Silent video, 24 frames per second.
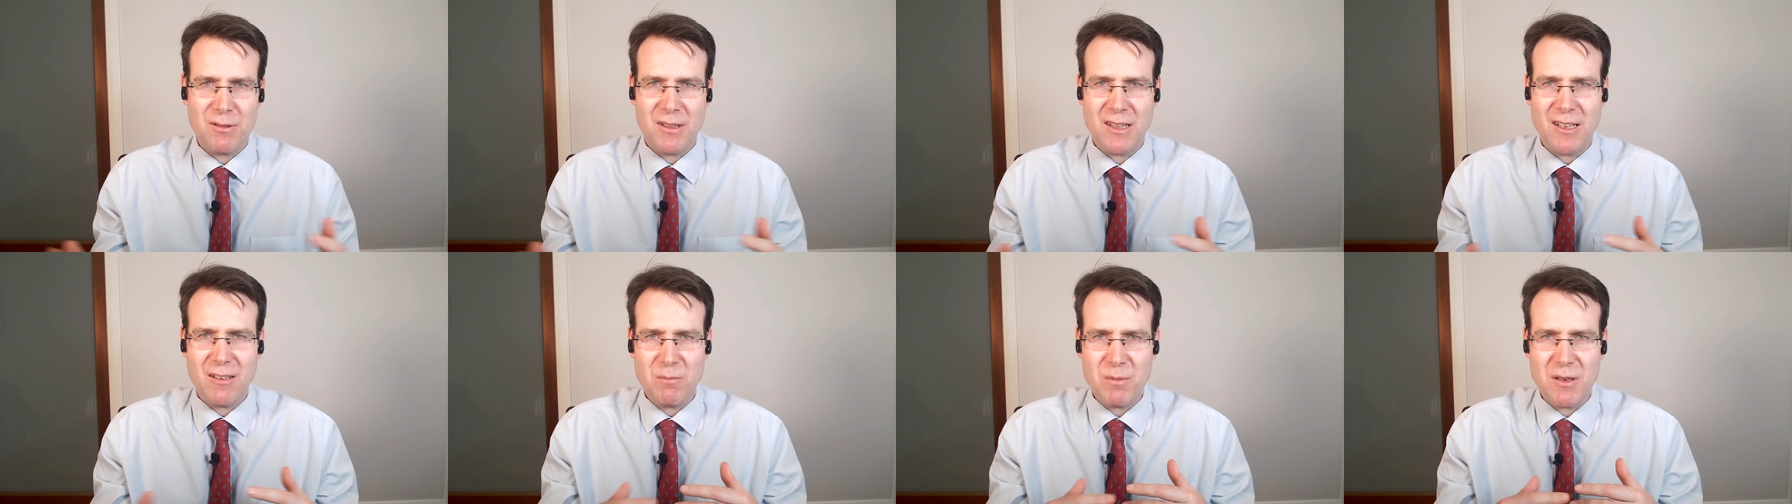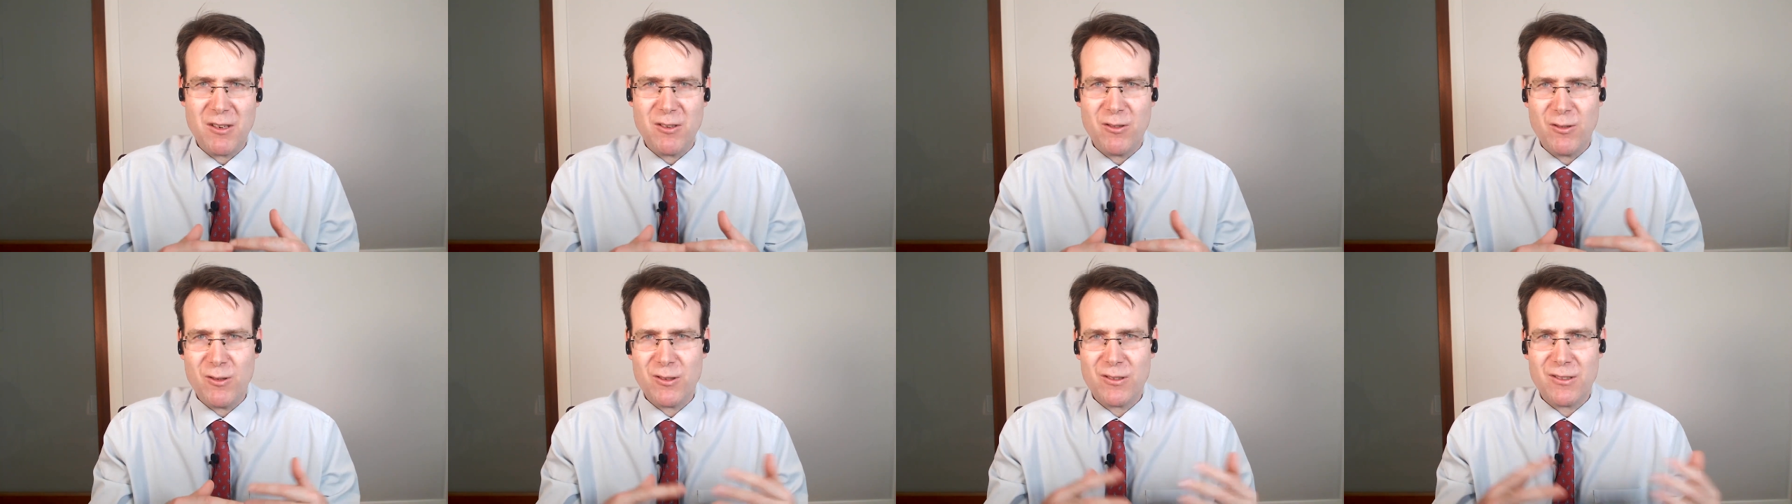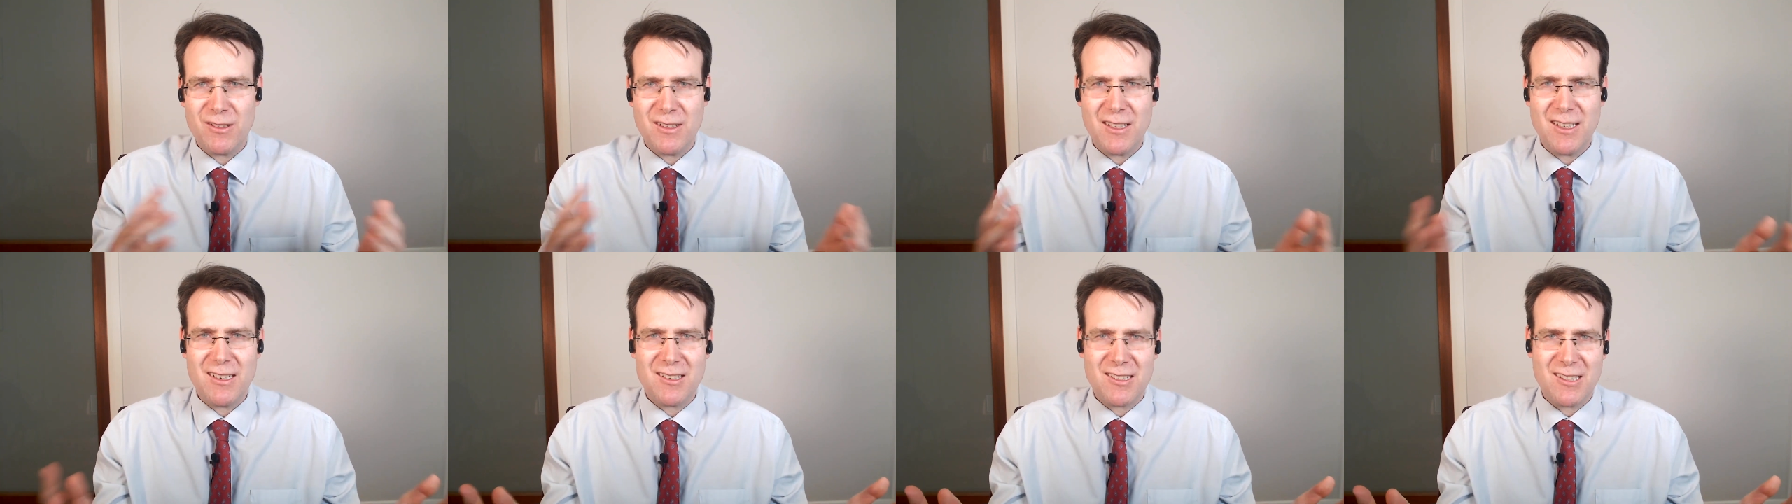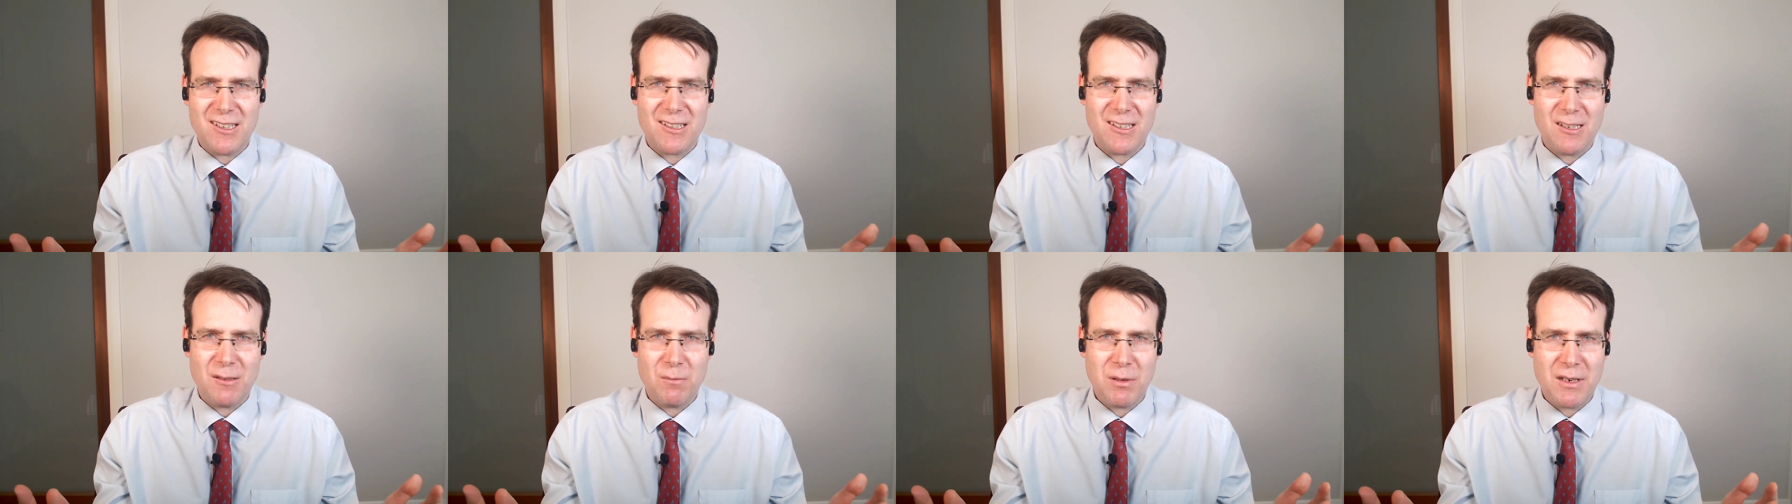when they've been used to that
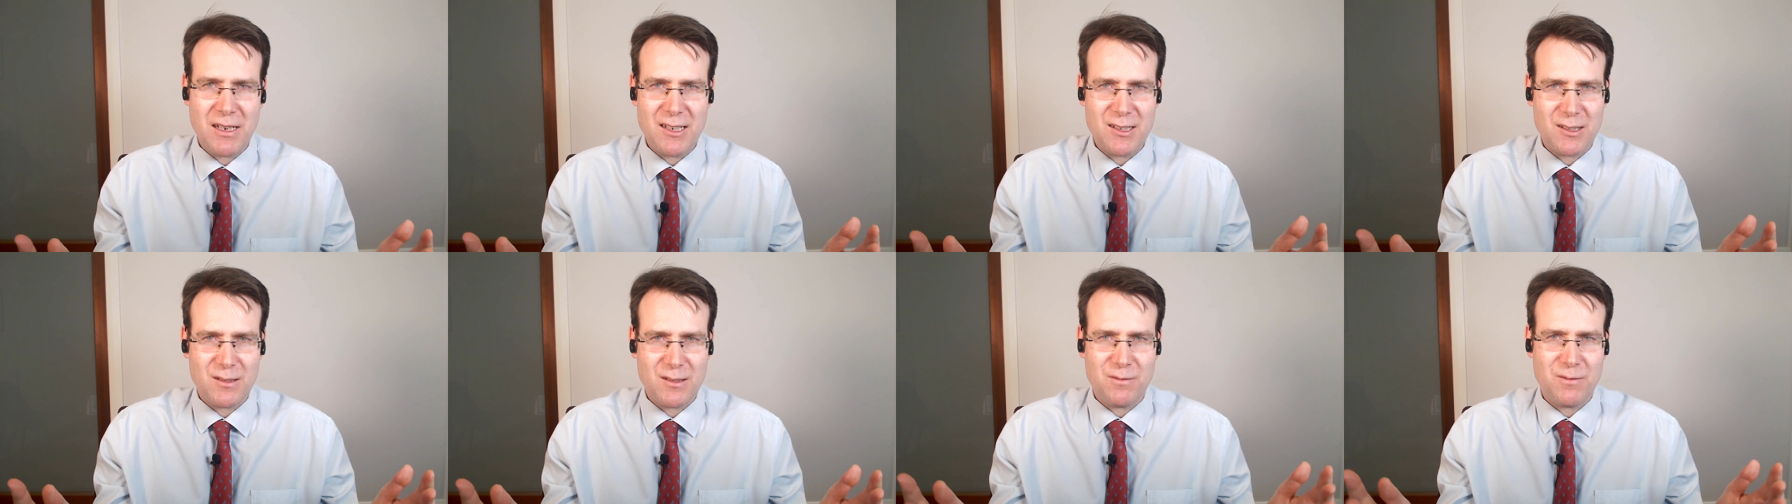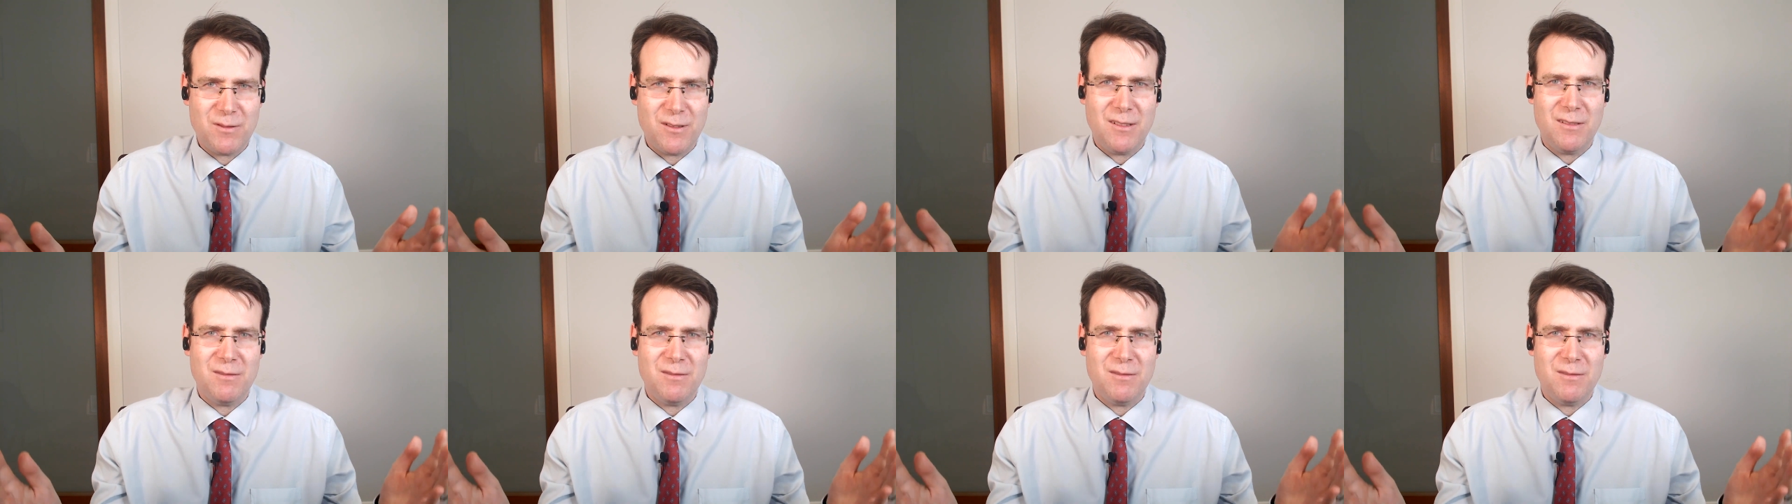sticking plaster for